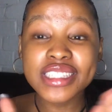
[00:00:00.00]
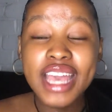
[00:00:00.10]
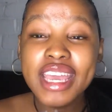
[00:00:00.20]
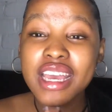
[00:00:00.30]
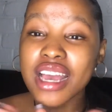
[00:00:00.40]

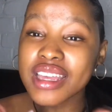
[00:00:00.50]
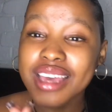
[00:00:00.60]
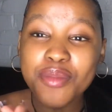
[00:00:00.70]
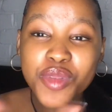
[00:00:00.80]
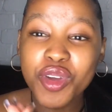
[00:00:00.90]
taking a
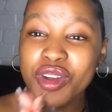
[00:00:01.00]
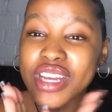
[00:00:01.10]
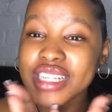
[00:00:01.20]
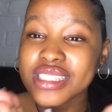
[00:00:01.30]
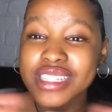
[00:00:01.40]
gap year
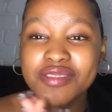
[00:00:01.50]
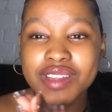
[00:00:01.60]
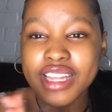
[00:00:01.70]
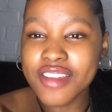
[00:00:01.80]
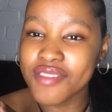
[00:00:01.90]
is
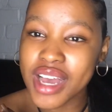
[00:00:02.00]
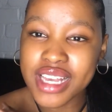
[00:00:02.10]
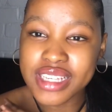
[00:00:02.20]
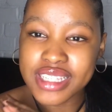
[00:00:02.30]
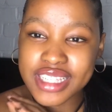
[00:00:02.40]
definitely
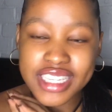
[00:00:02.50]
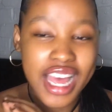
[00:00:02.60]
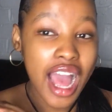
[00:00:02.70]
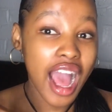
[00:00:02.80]
advised.